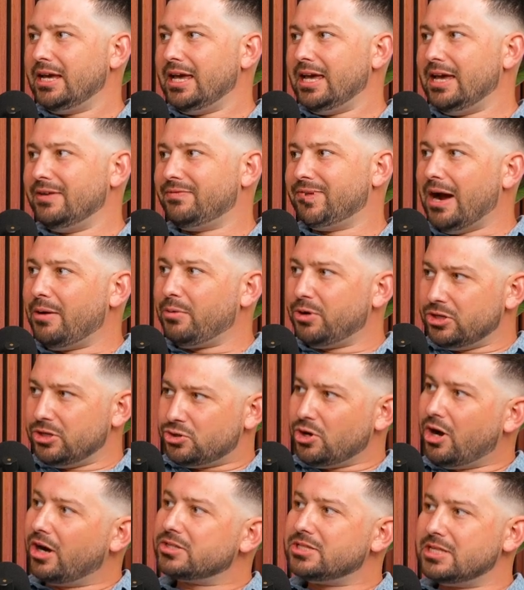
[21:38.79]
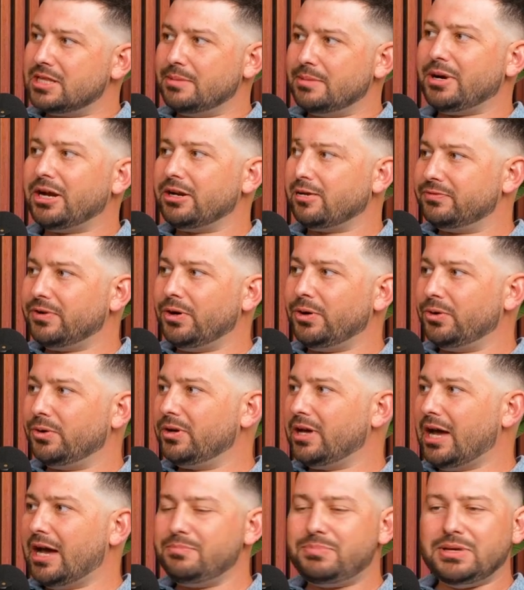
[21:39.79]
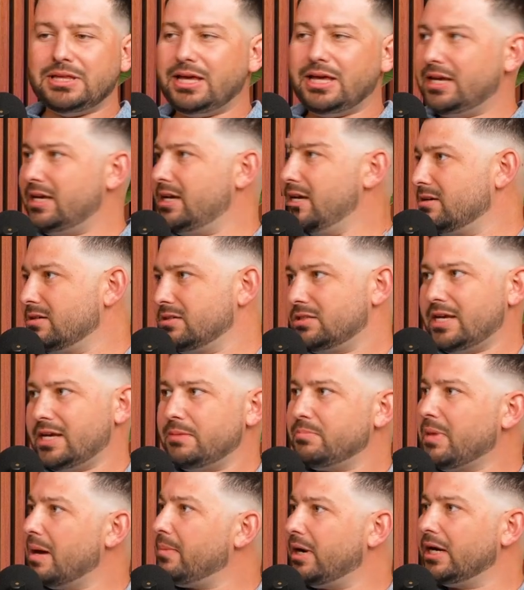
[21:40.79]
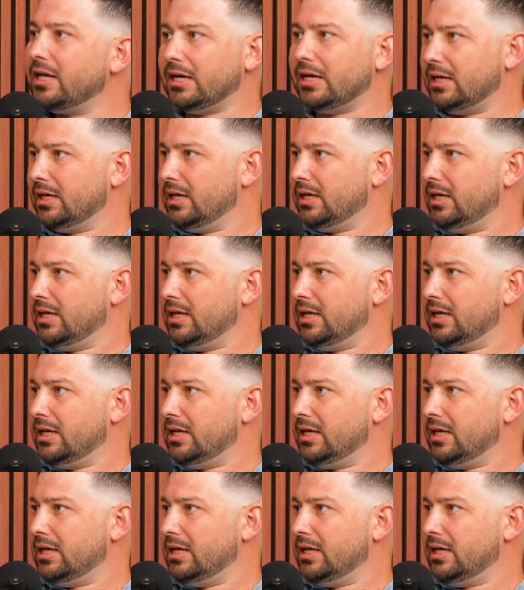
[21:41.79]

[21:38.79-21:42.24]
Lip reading: if I were to talk to them on a phone, I'd be like, here, take my money.